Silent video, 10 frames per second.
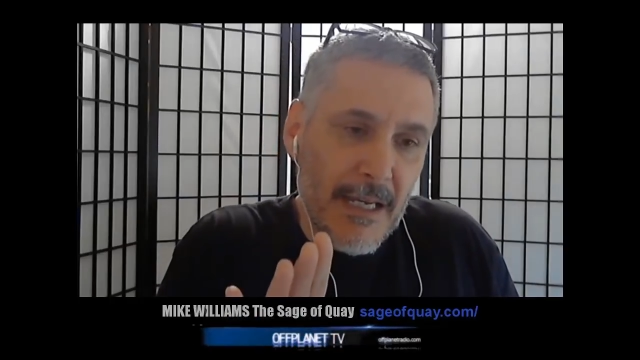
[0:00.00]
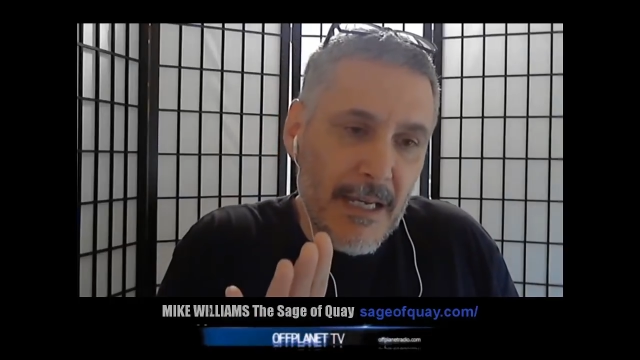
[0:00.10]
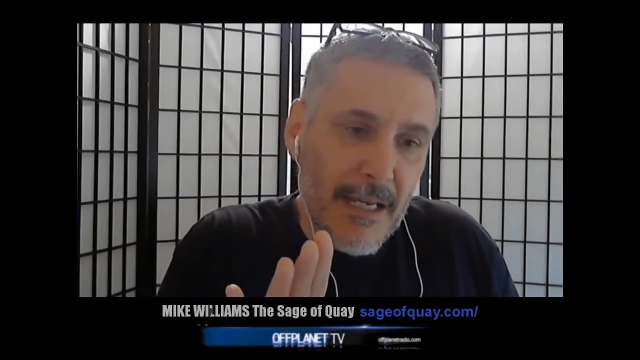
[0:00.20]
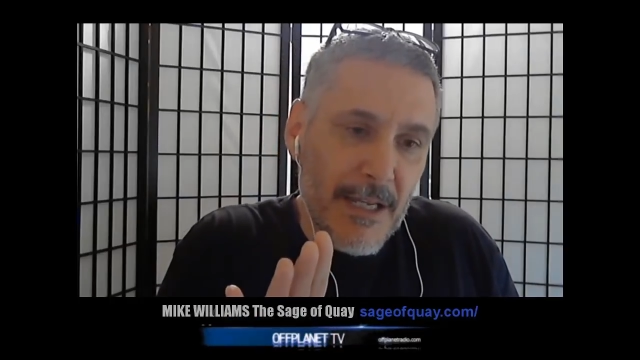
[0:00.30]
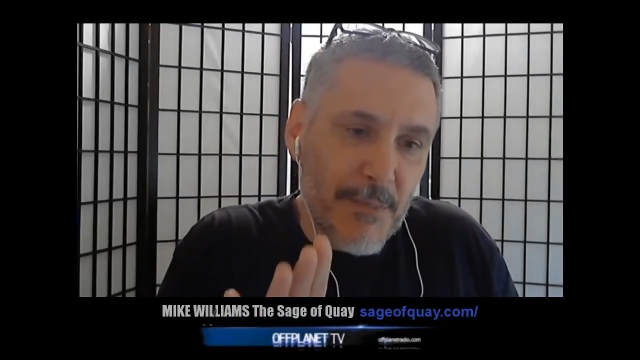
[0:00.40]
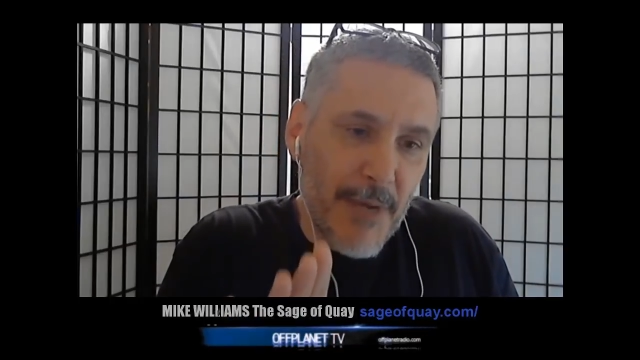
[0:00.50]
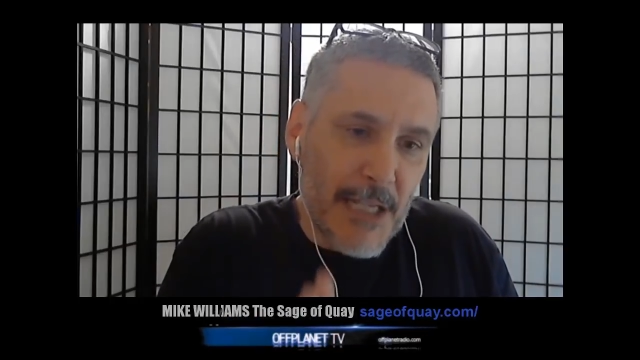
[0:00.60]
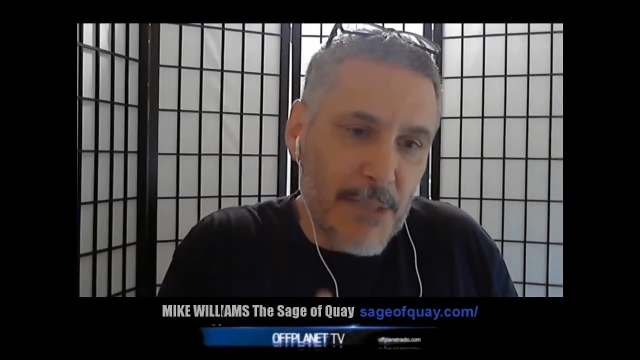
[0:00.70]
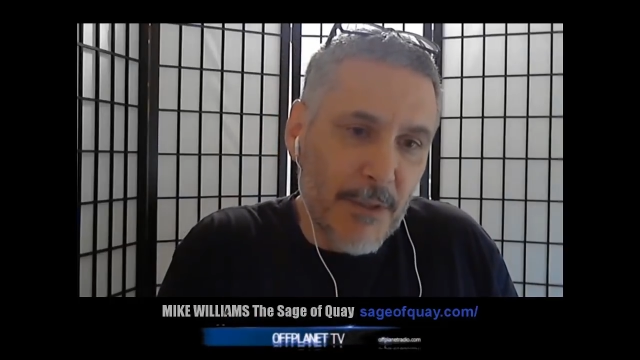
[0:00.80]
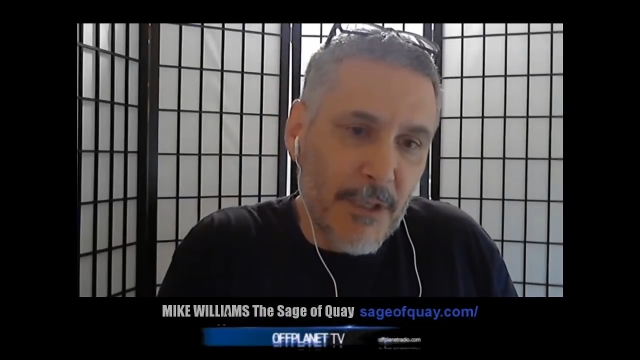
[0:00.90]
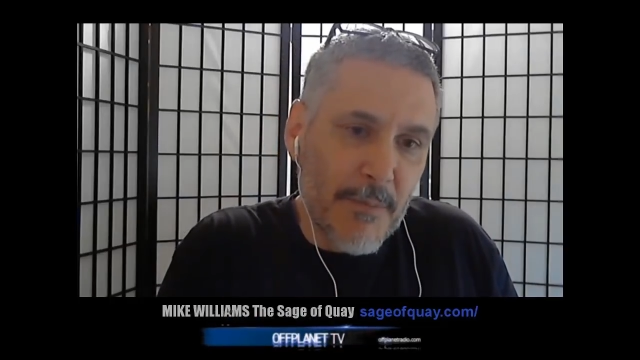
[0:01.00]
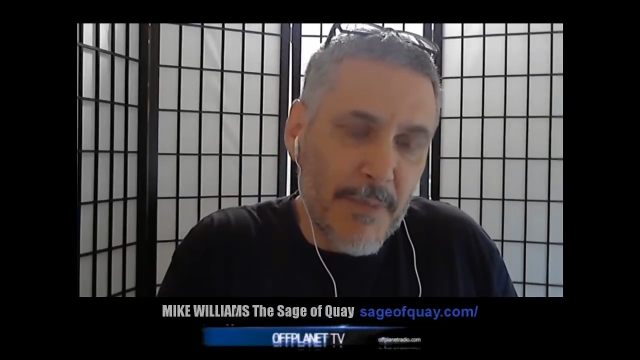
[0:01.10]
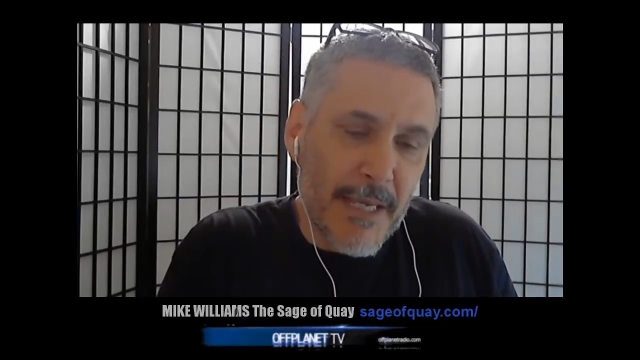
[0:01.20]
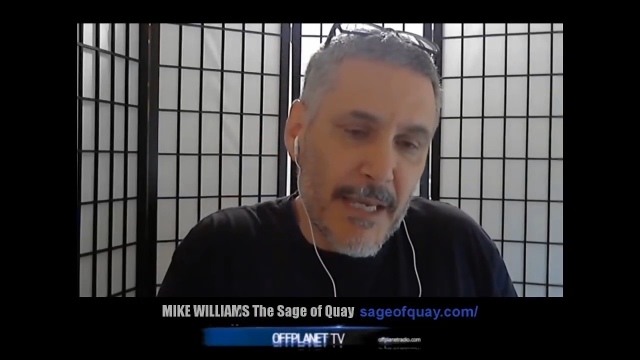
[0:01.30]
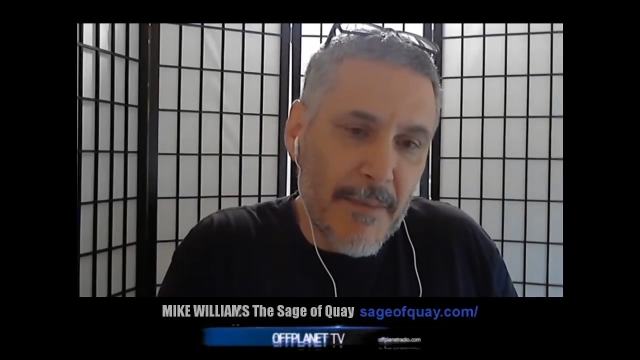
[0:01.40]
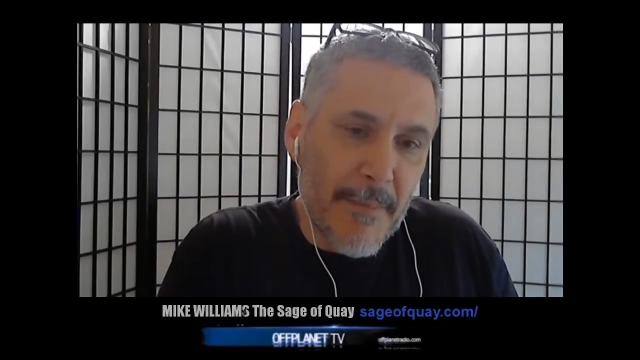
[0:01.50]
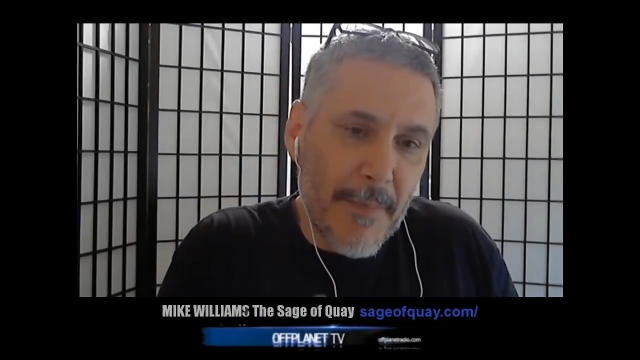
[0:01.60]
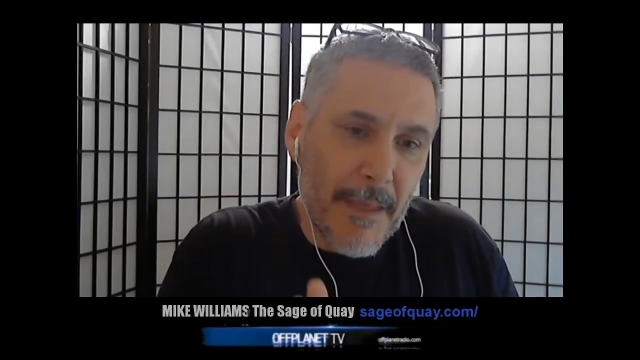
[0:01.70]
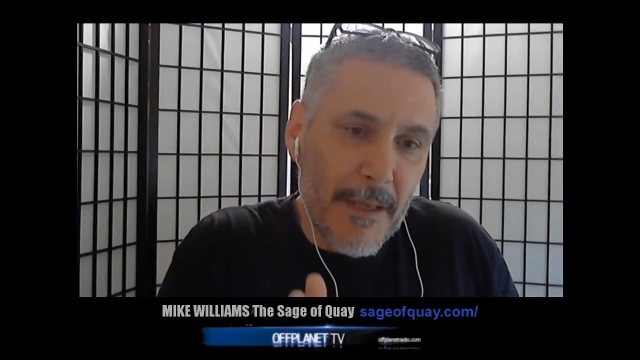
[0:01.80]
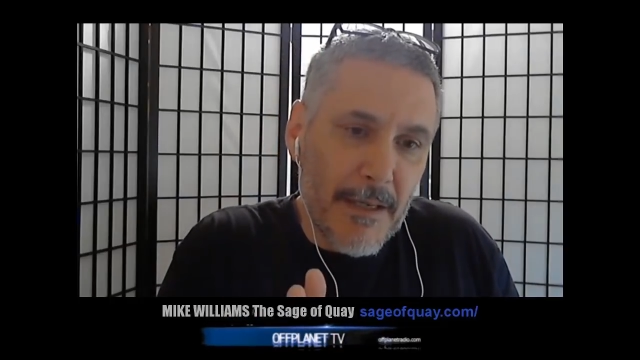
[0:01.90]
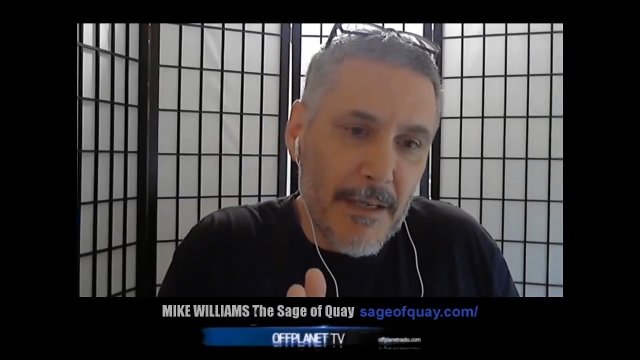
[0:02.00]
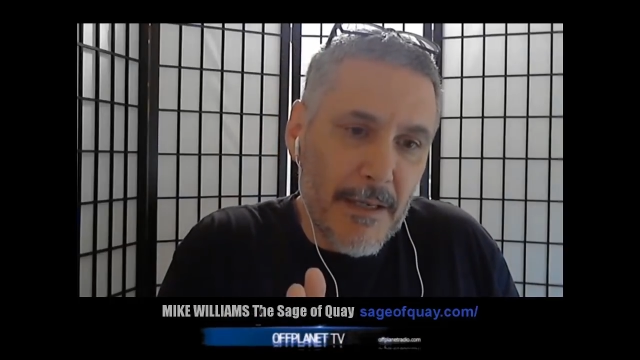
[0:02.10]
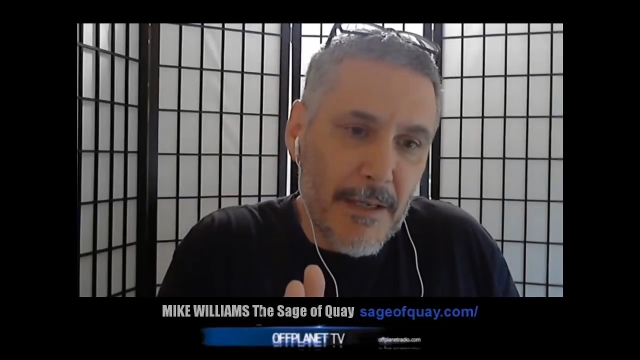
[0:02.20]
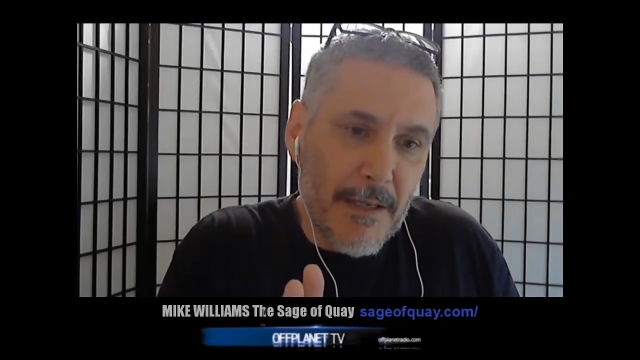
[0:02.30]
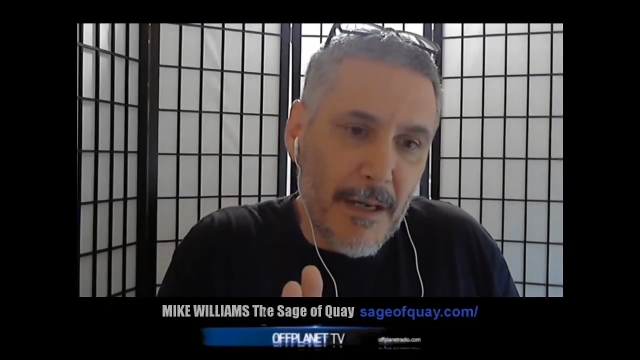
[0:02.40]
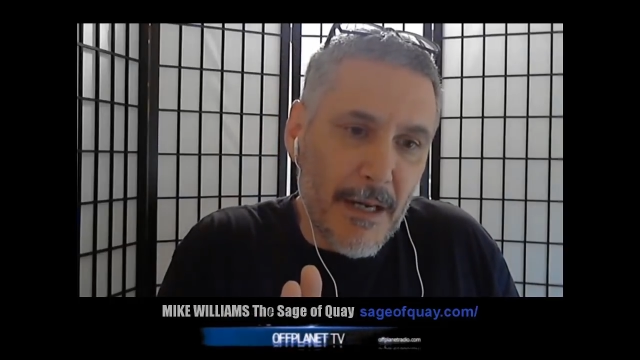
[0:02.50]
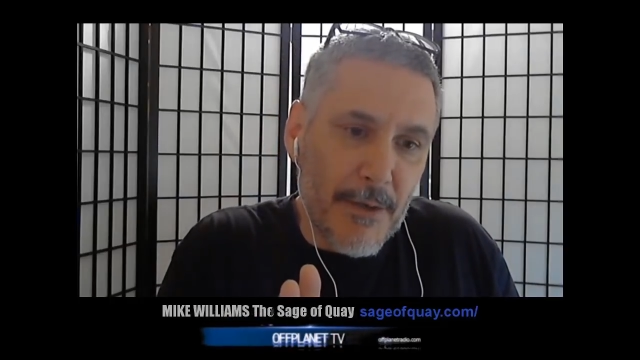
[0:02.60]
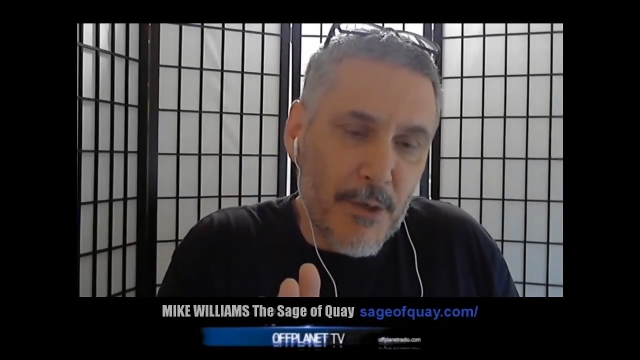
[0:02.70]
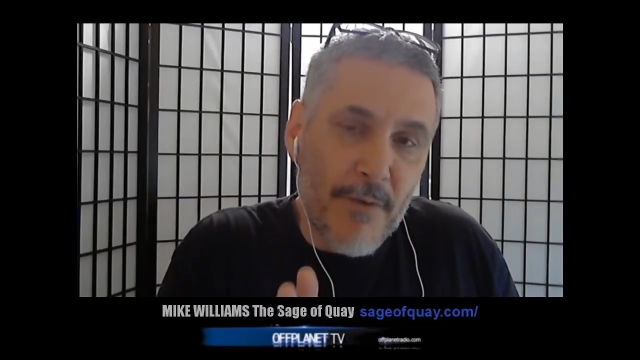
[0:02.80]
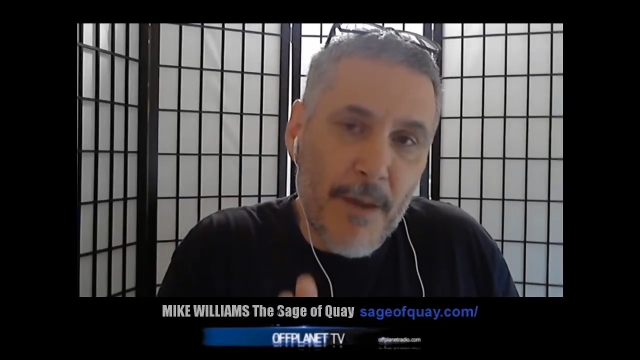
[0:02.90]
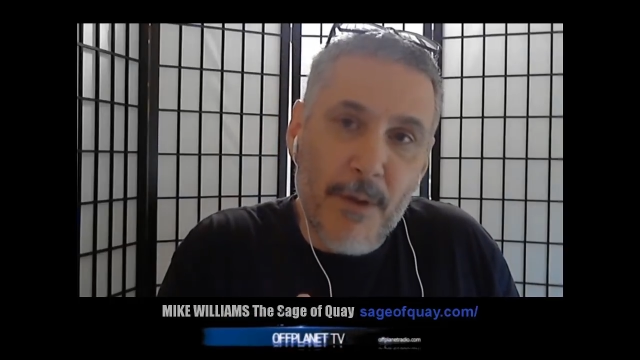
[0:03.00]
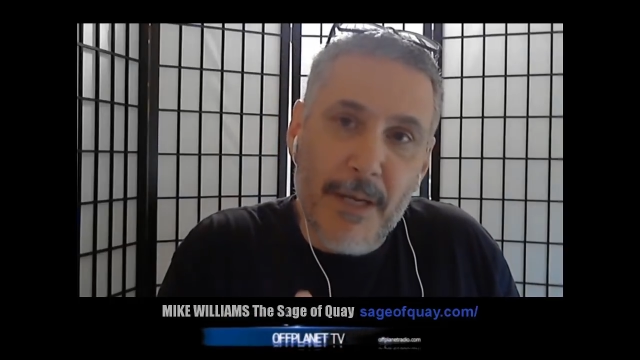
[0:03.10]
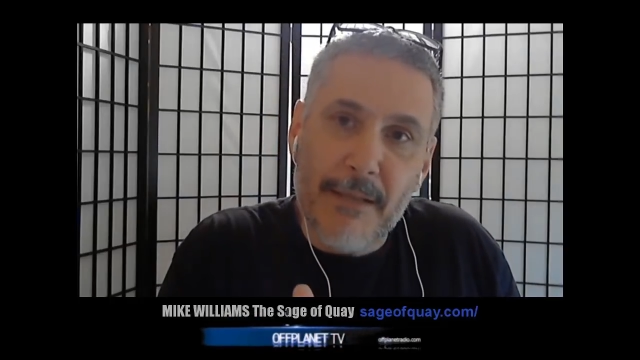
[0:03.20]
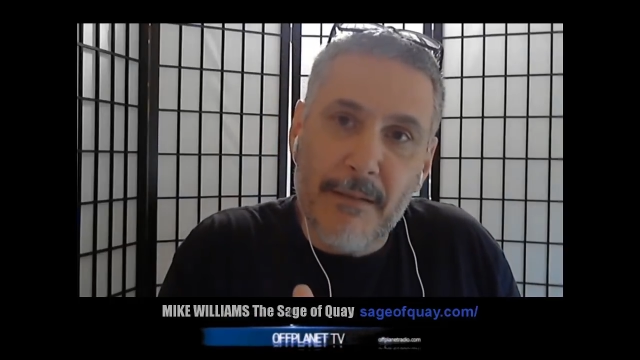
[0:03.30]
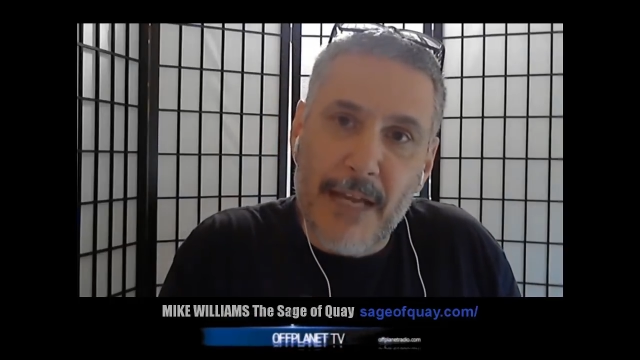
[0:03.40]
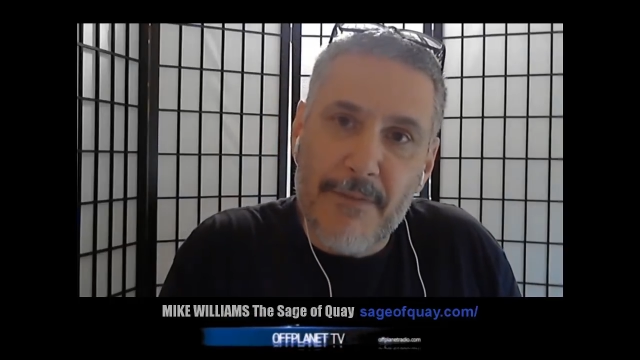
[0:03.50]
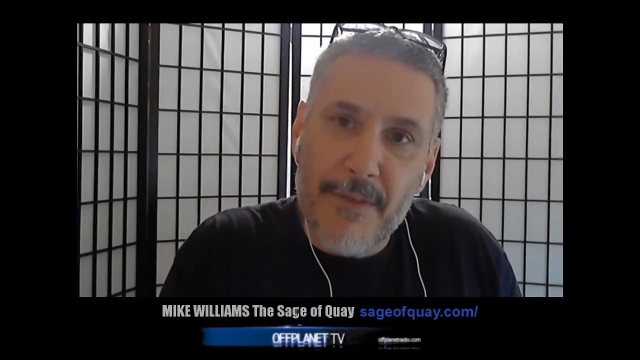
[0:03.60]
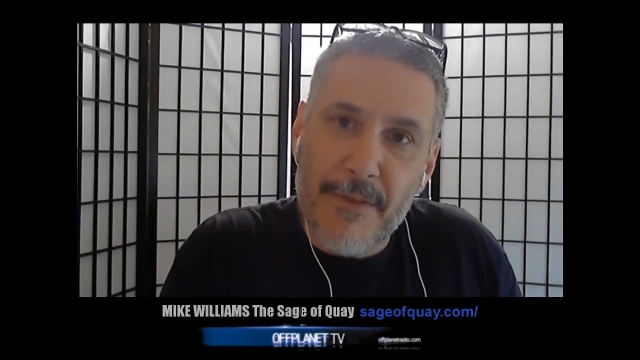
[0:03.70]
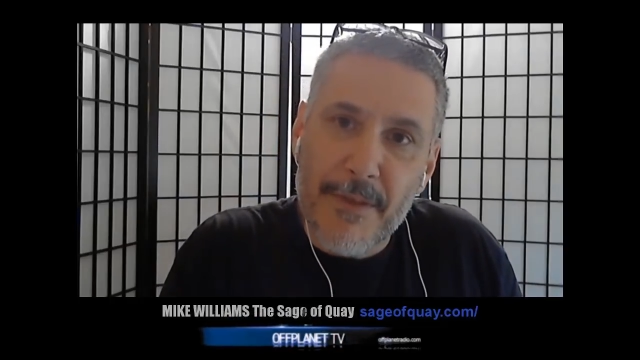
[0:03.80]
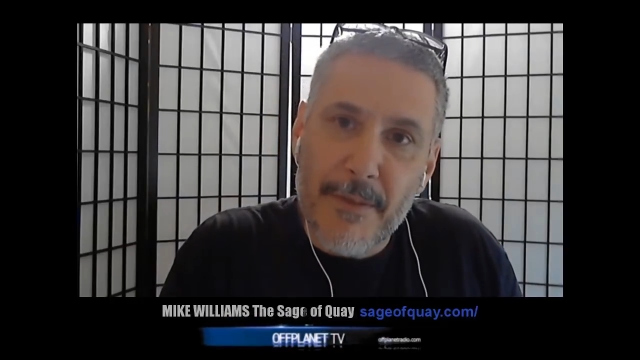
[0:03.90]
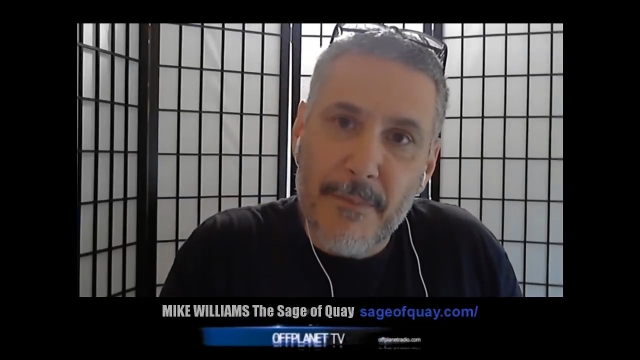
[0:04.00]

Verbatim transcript: it's possible it could be uh, November 11th